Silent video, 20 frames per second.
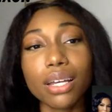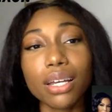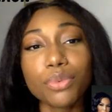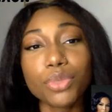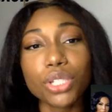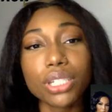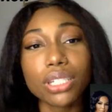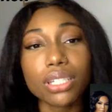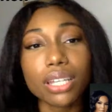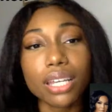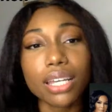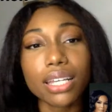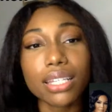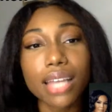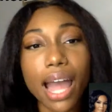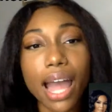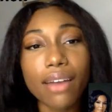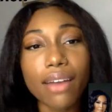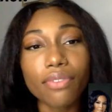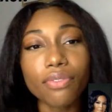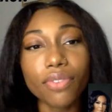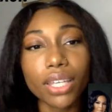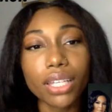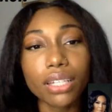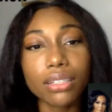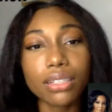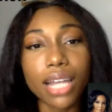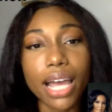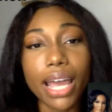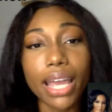She says, I
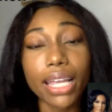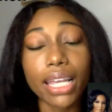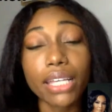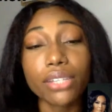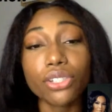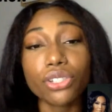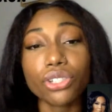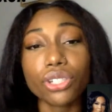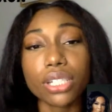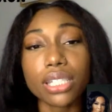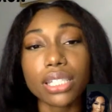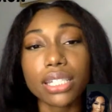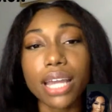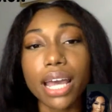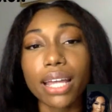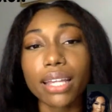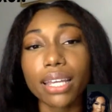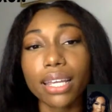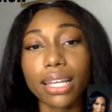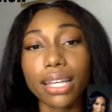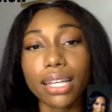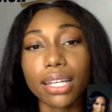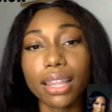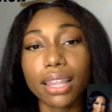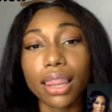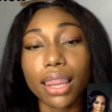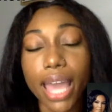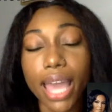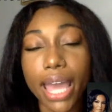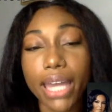feel like he's just not
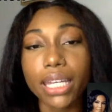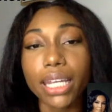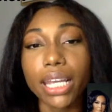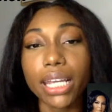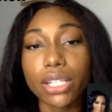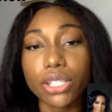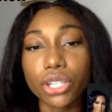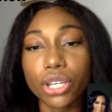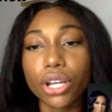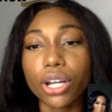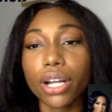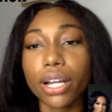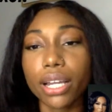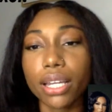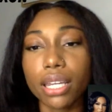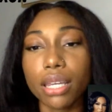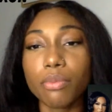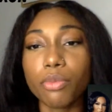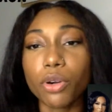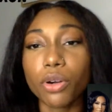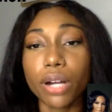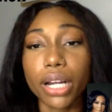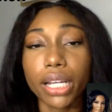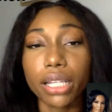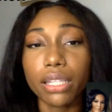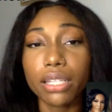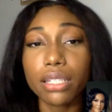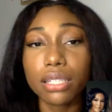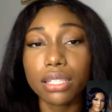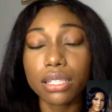that into her anymore.
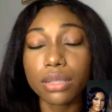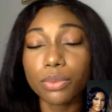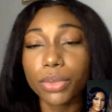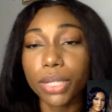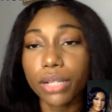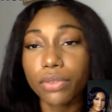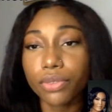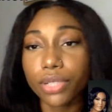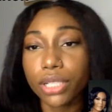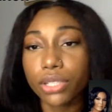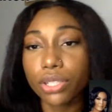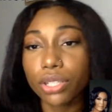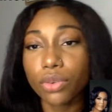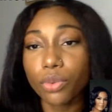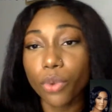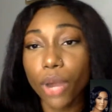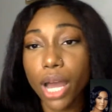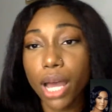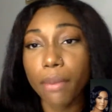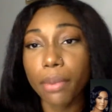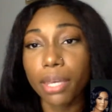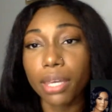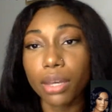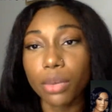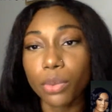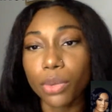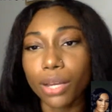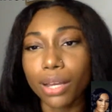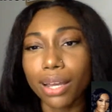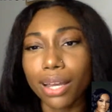And this is in reference to Robin
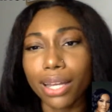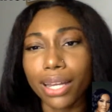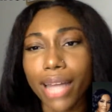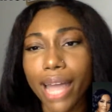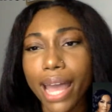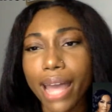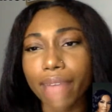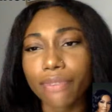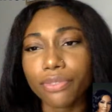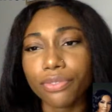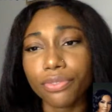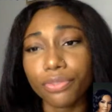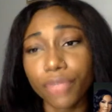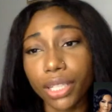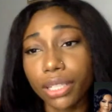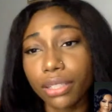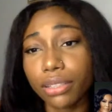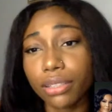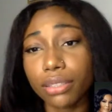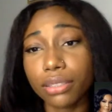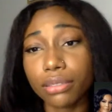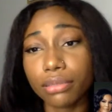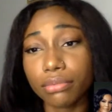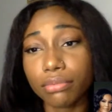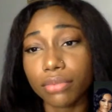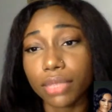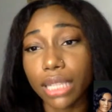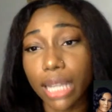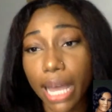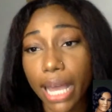and Wine. I feel
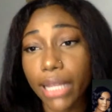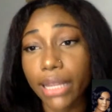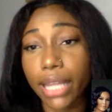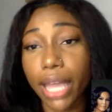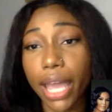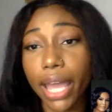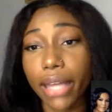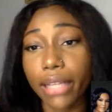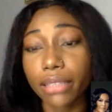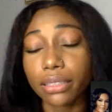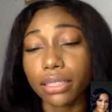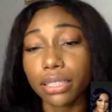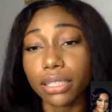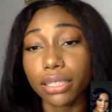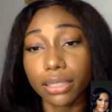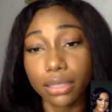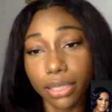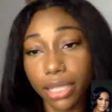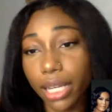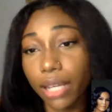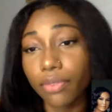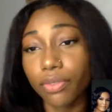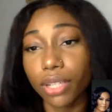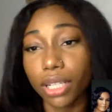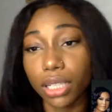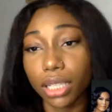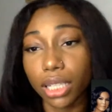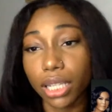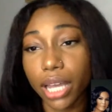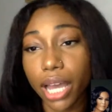like that.
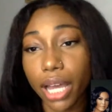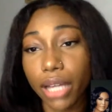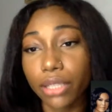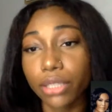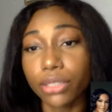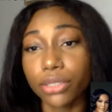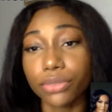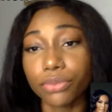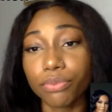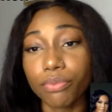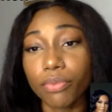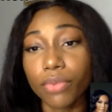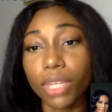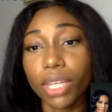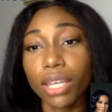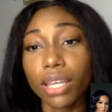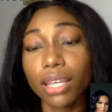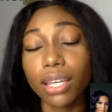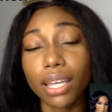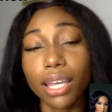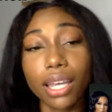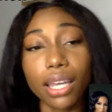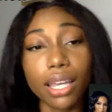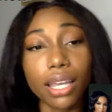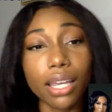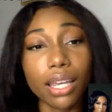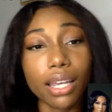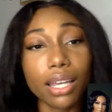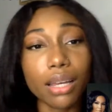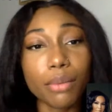Definitely, I do.
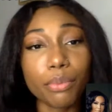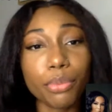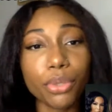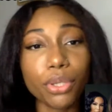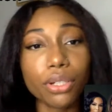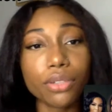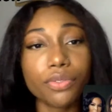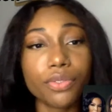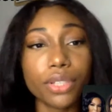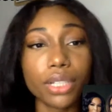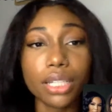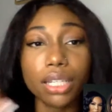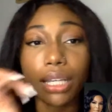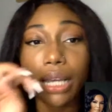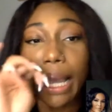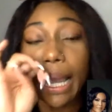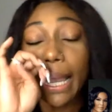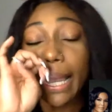And beautifully